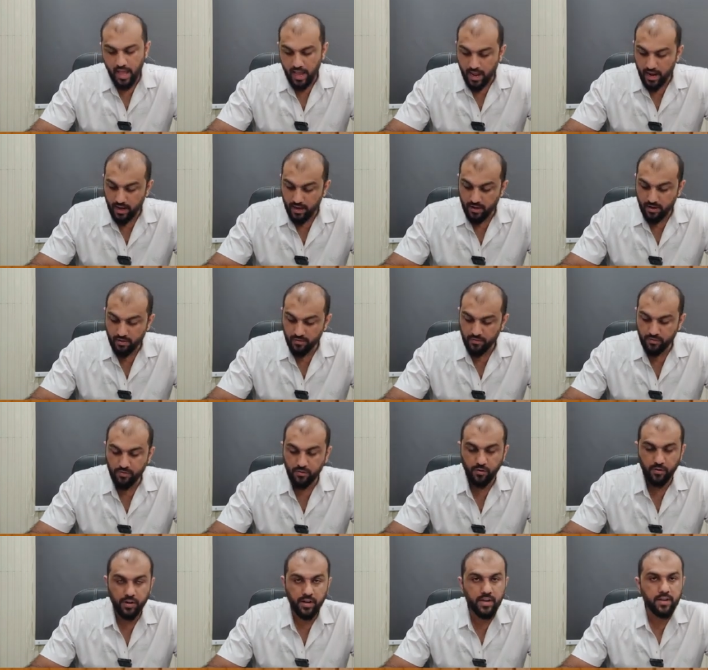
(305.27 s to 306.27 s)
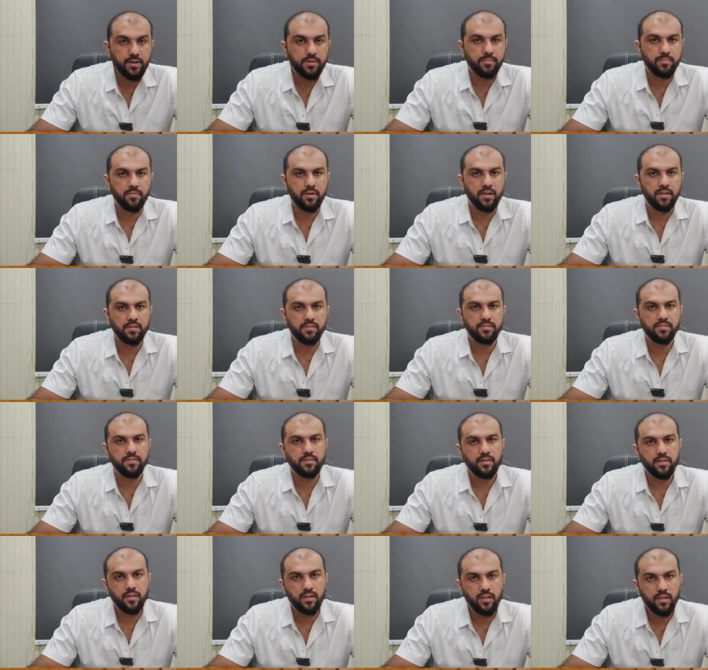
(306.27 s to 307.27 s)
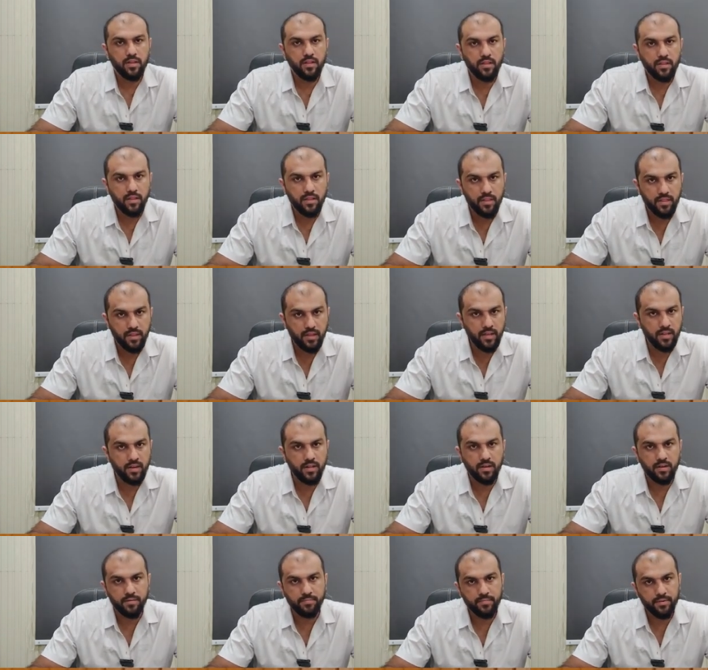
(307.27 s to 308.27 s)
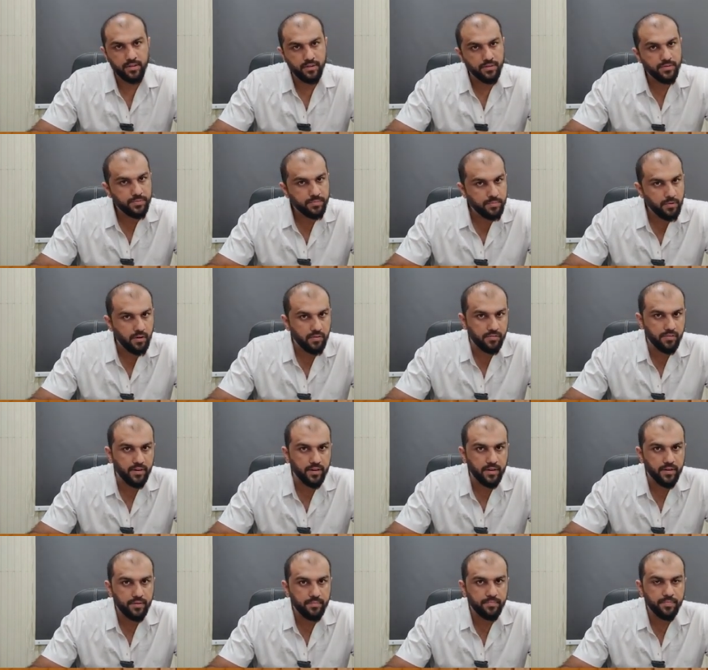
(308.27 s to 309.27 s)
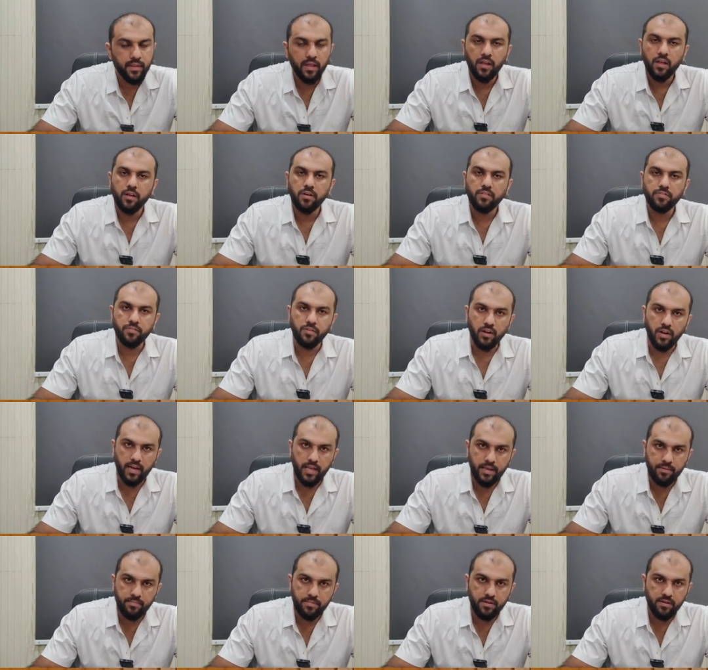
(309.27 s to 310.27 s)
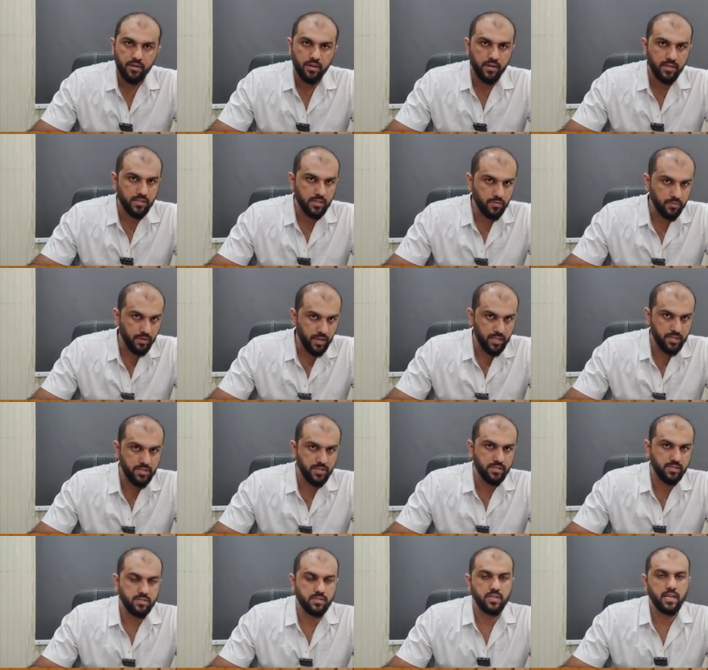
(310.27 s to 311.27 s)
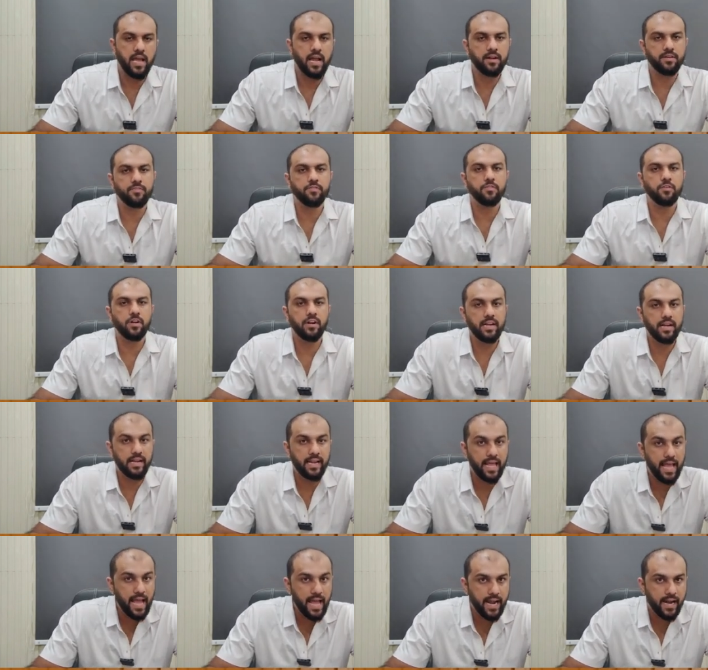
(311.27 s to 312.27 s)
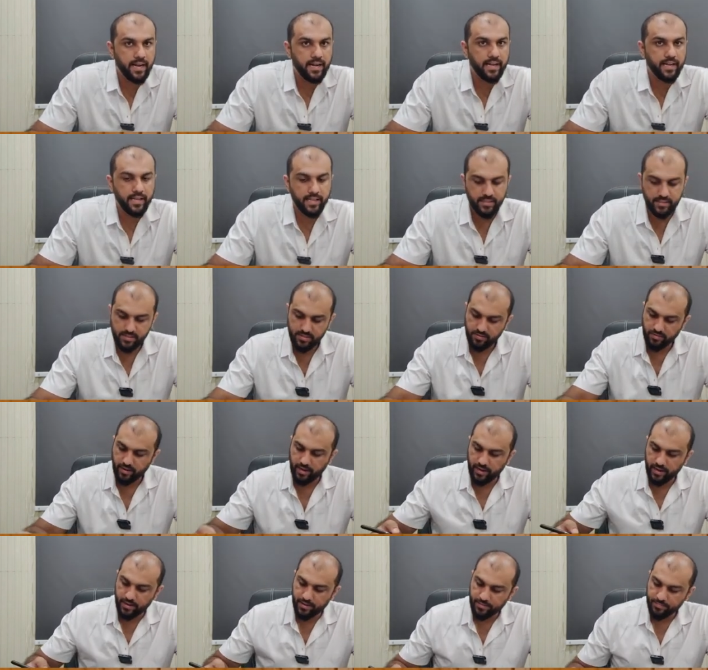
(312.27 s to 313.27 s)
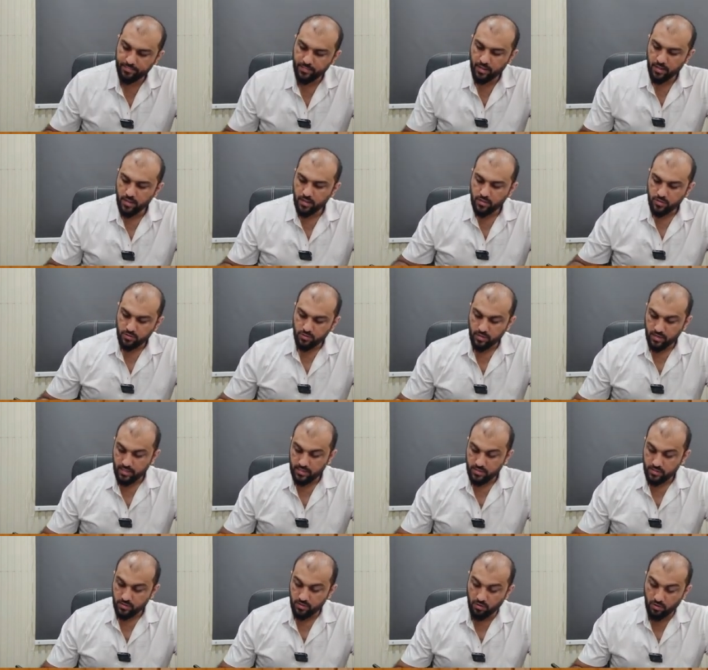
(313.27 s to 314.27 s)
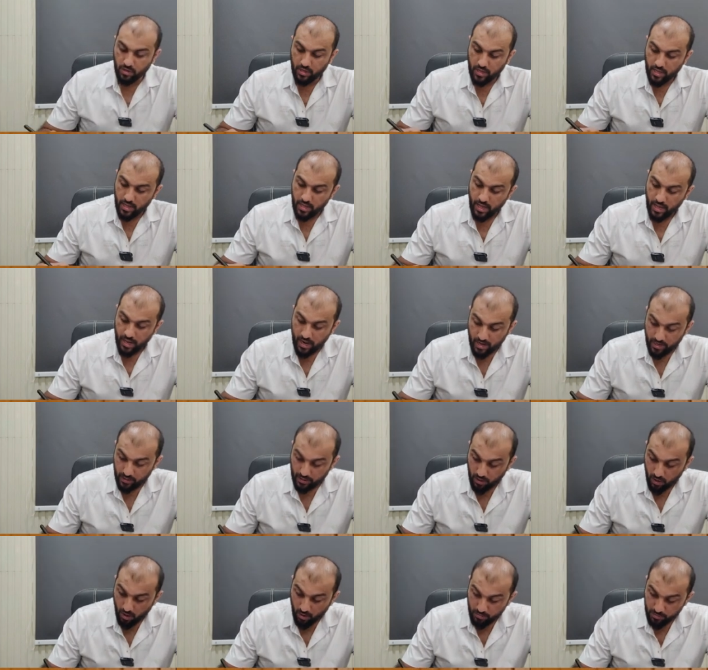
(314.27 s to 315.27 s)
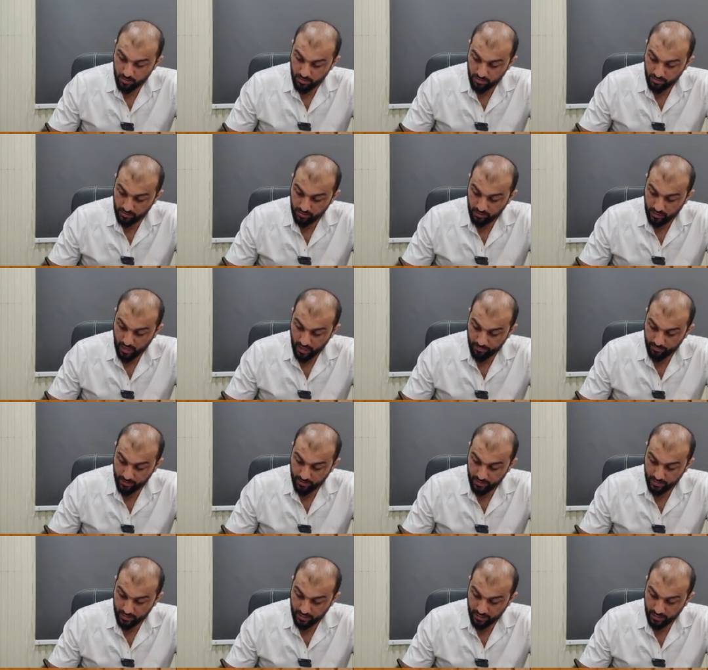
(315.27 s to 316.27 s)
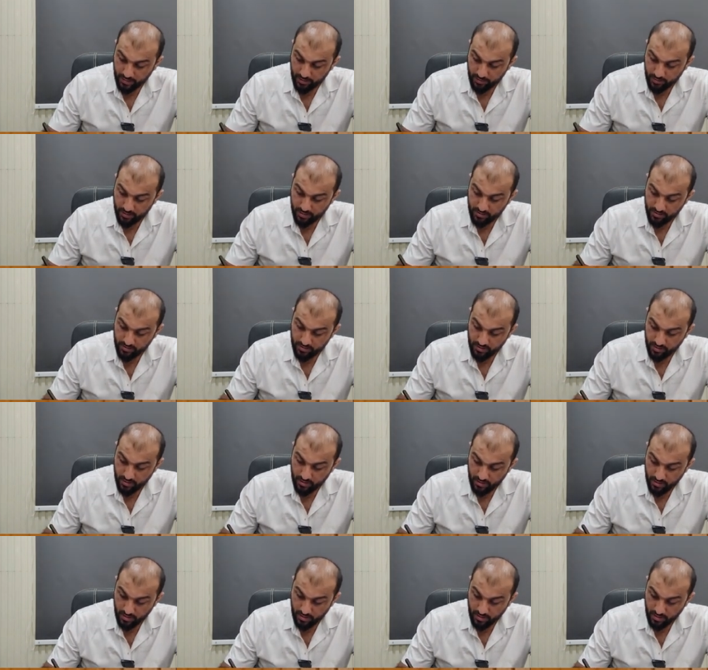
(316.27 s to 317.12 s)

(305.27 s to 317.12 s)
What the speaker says: And for enterprise, the income is profit. For labor, it's wages, and for land, it's rent. So let's look at the options: capital interest,